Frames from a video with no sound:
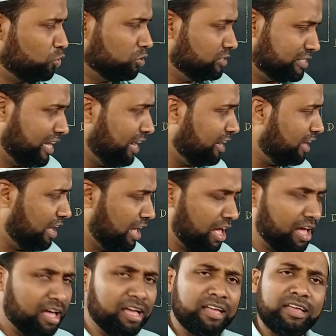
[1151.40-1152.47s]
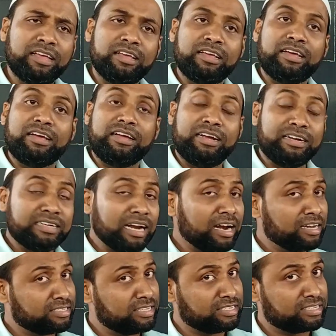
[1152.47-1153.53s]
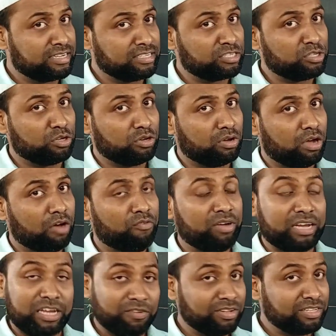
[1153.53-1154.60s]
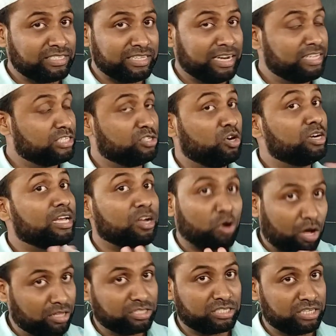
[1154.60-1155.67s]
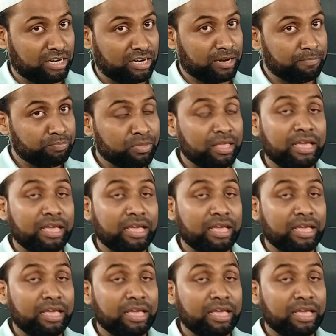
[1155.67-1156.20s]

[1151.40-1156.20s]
shows that internal resistance of a given cell is not a constant.